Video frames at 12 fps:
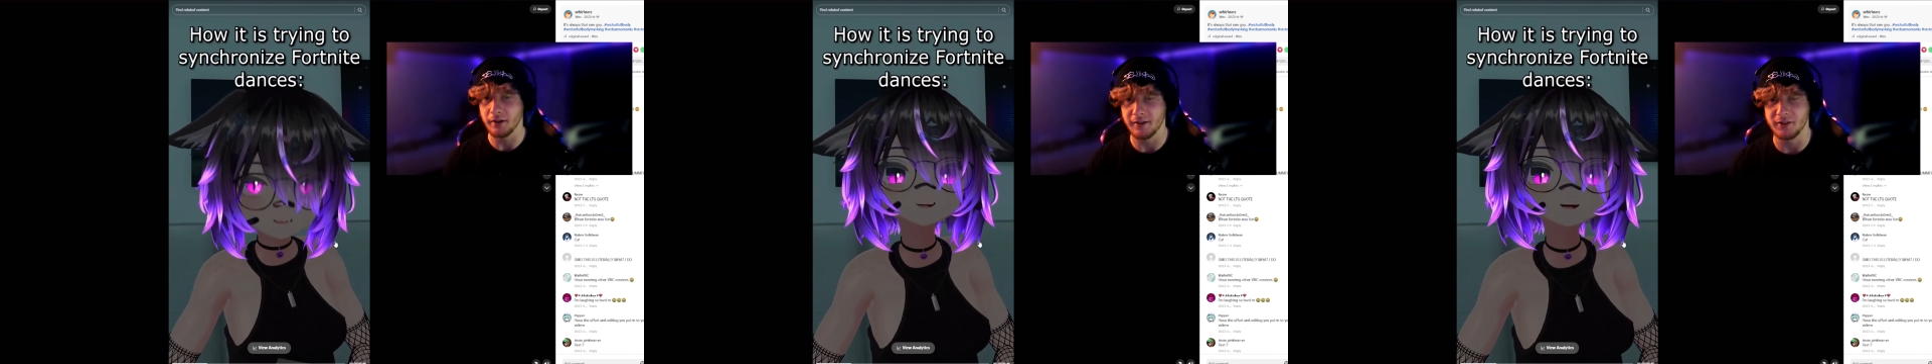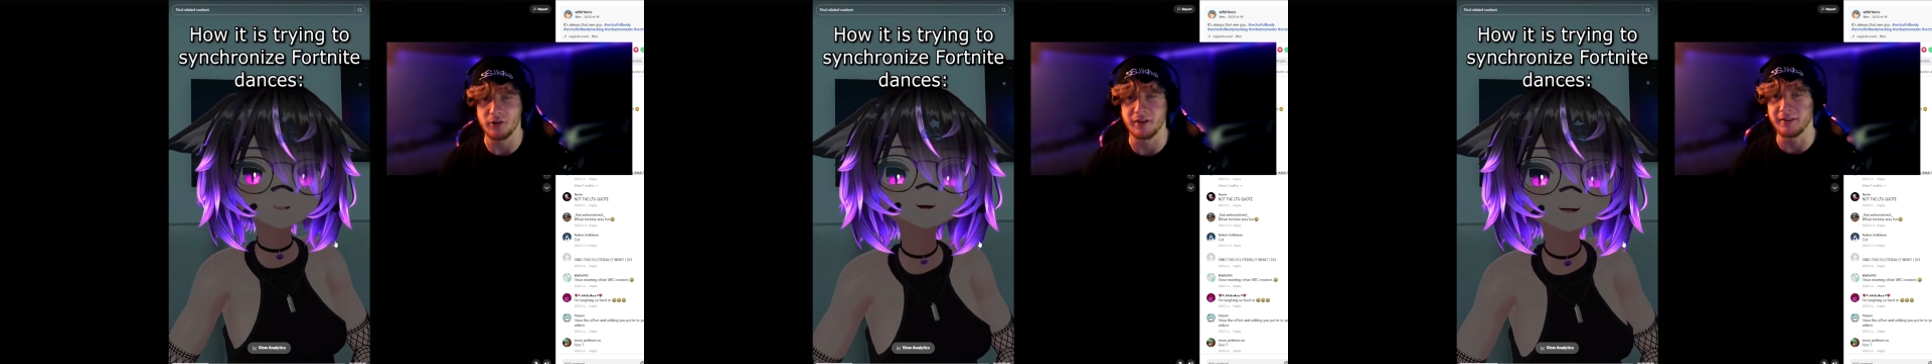
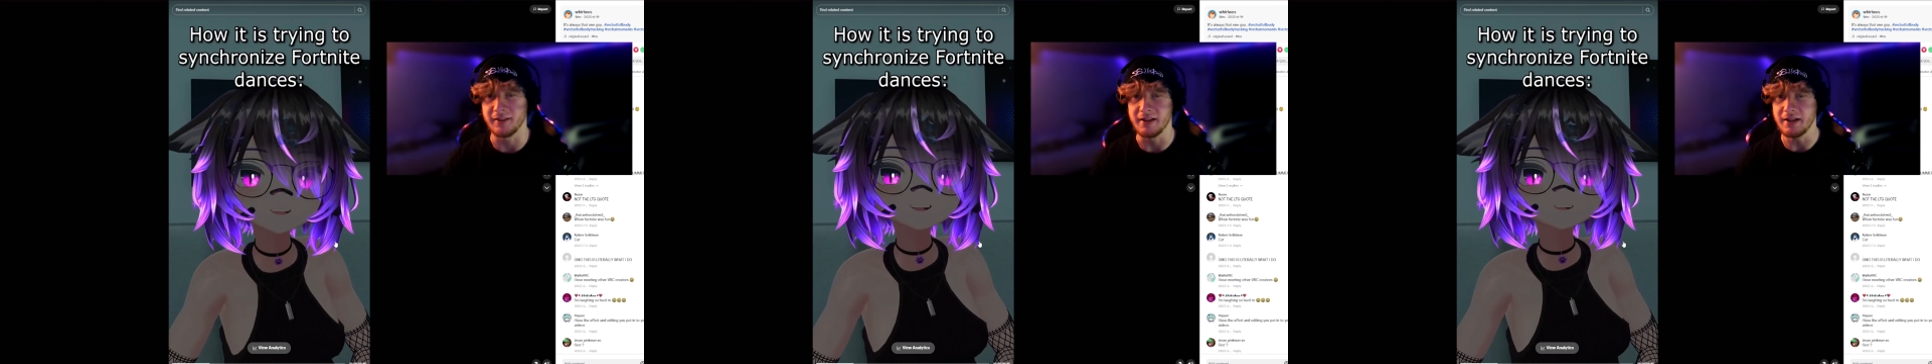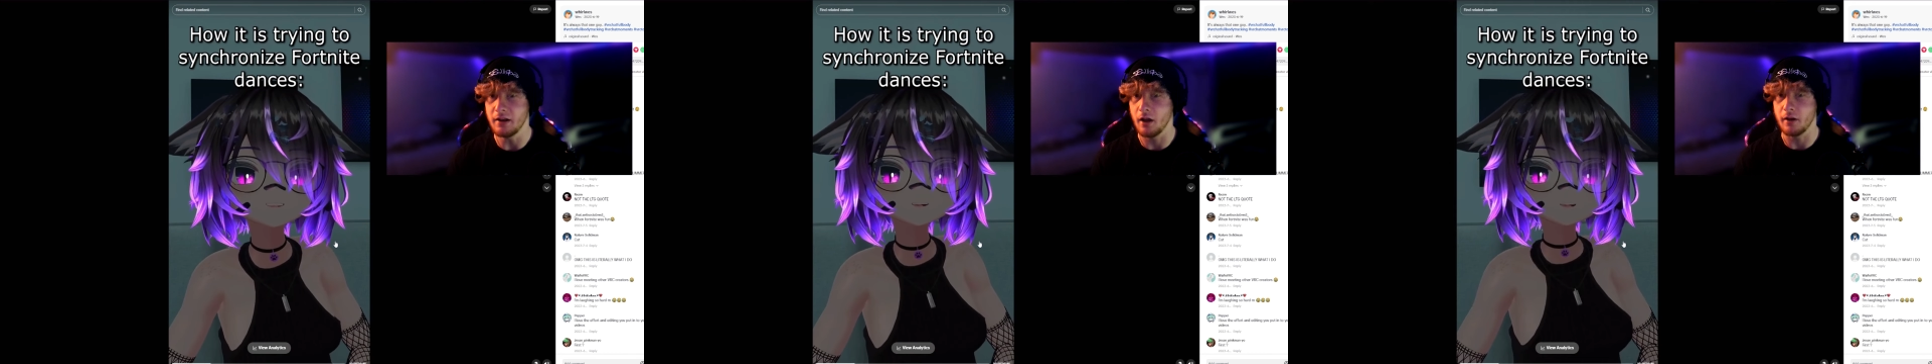as you can
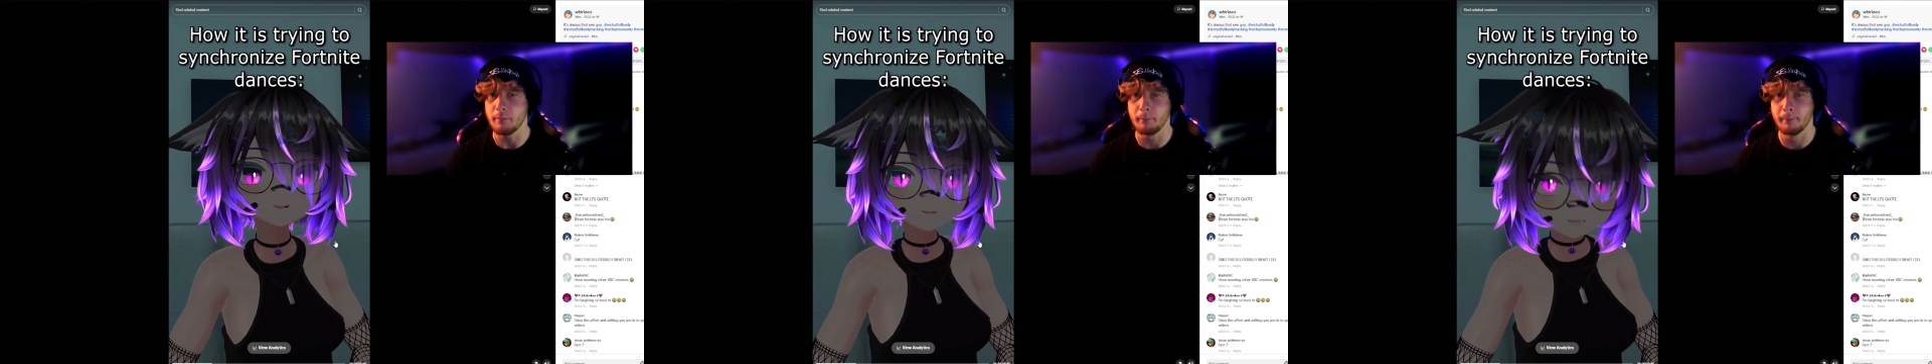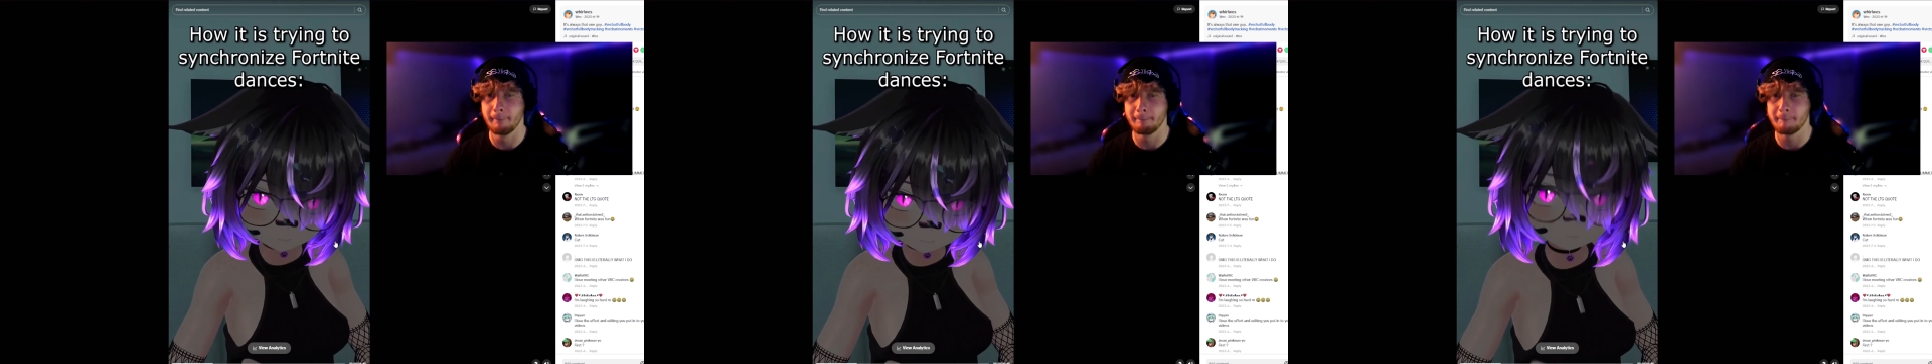see, um,
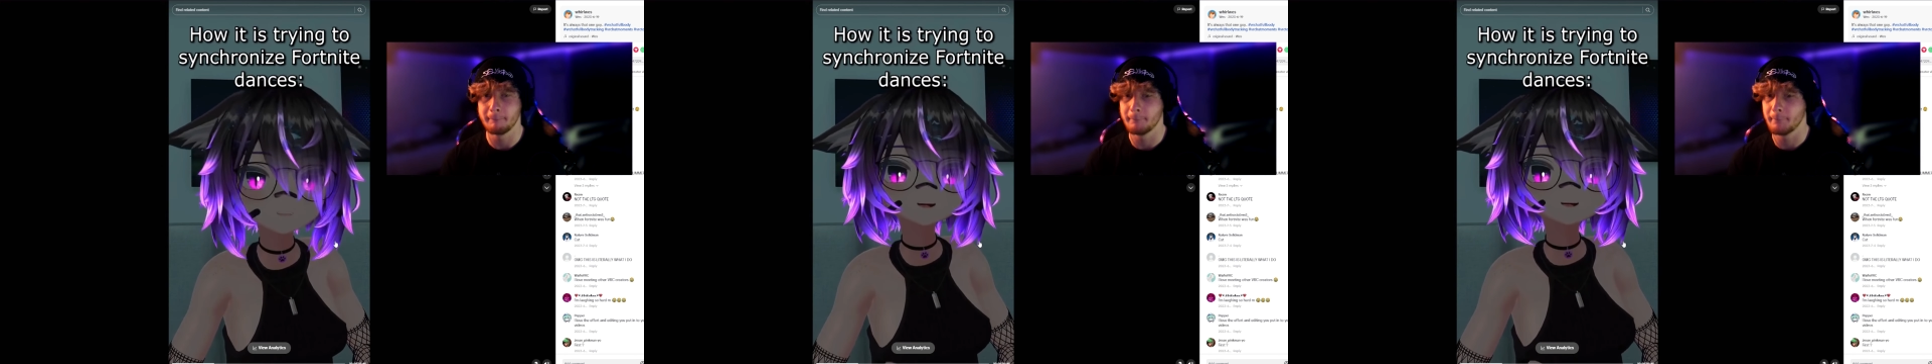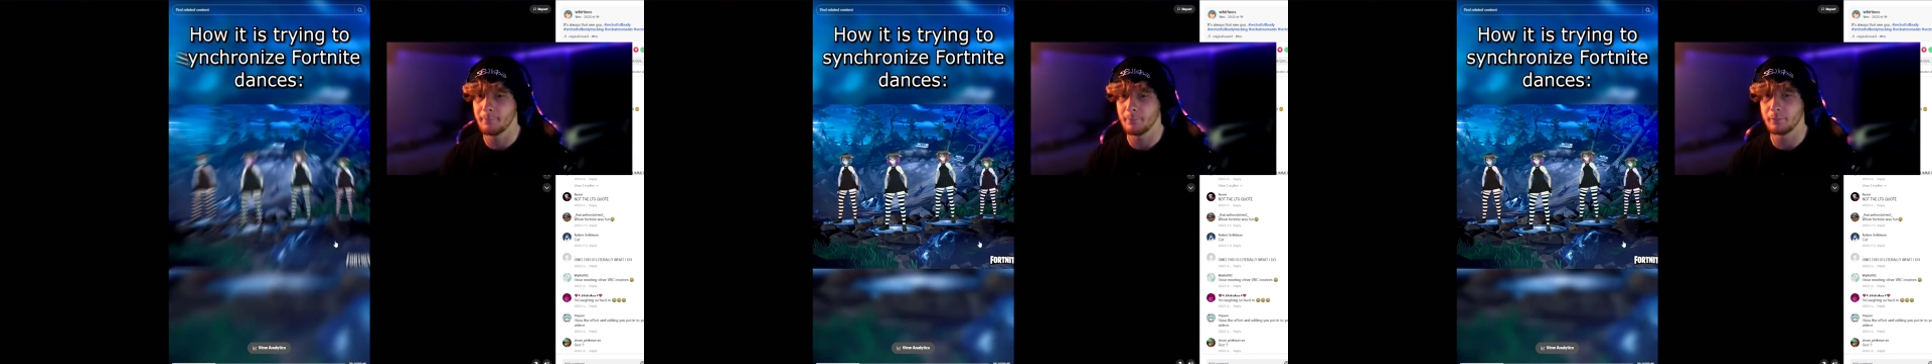
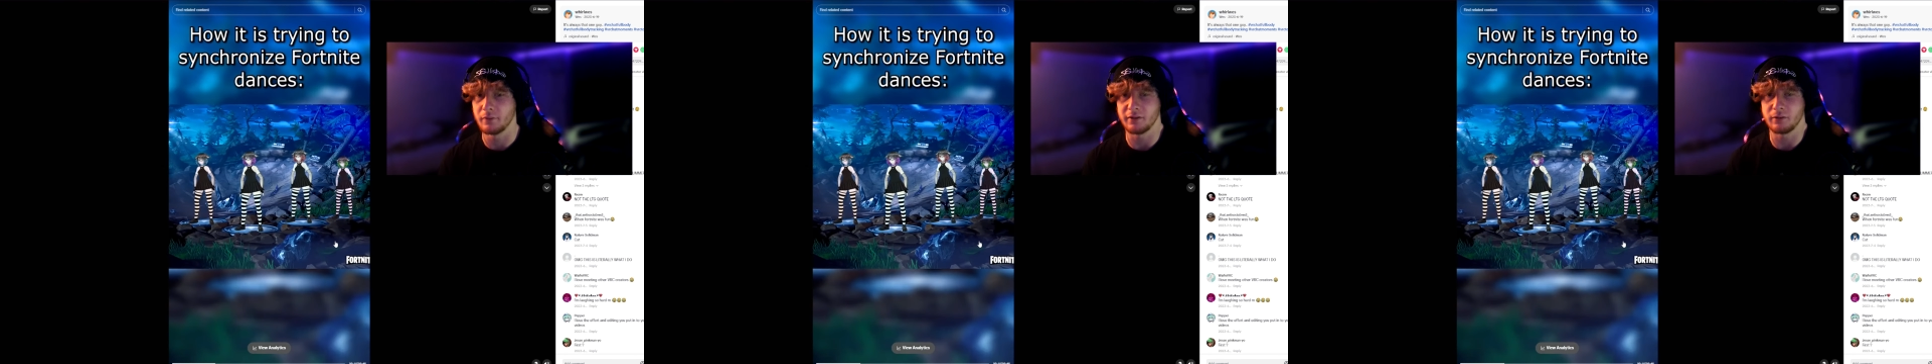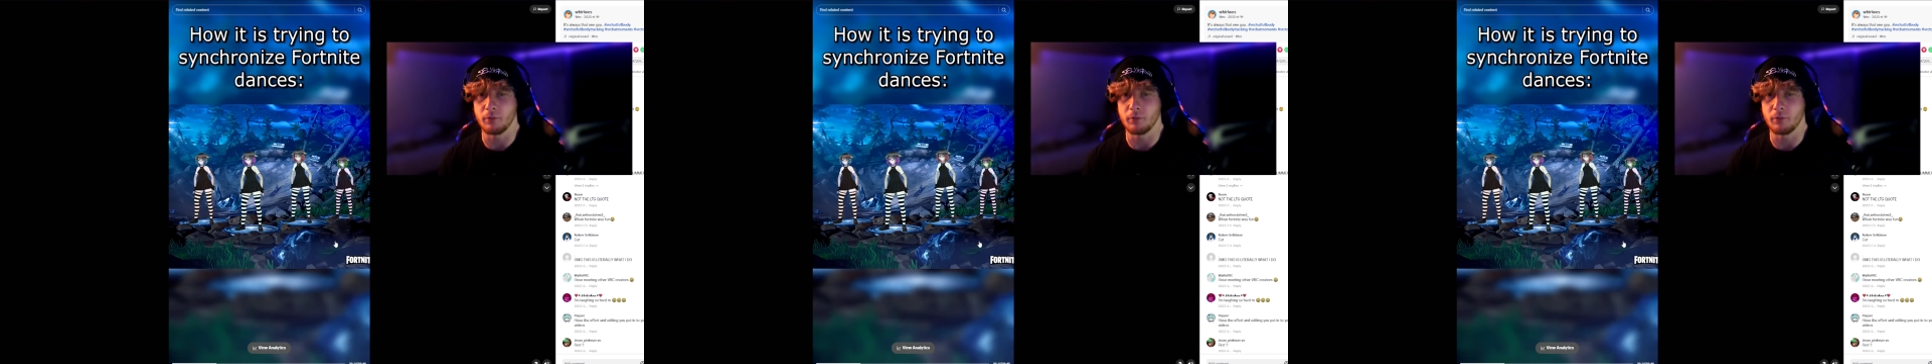this